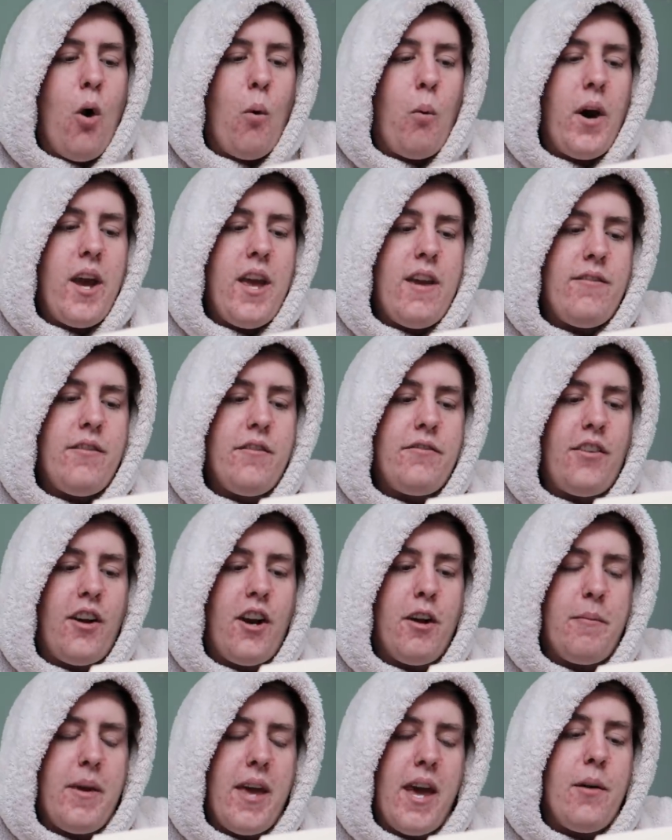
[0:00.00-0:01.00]
Why even
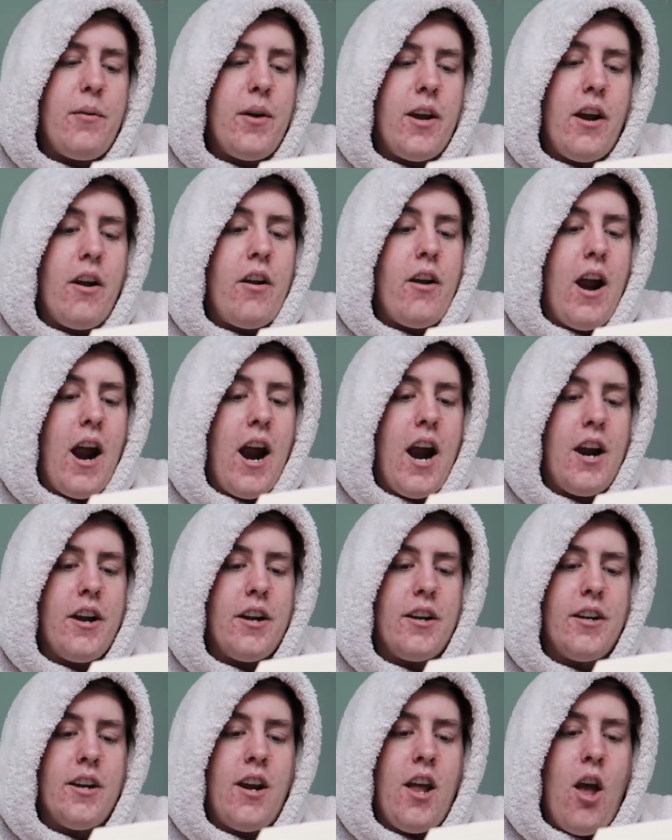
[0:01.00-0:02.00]
follow me out here,
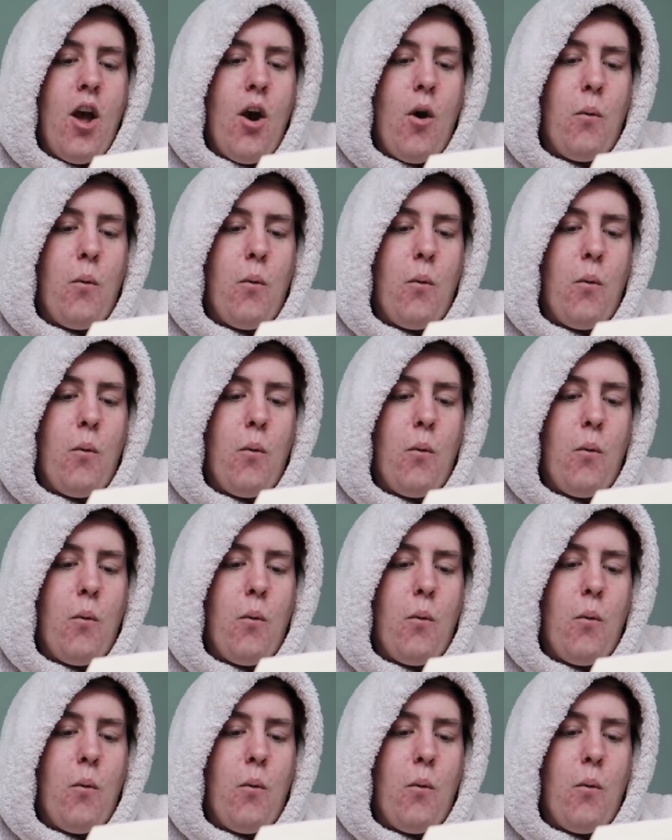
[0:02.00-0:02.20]
Hardin?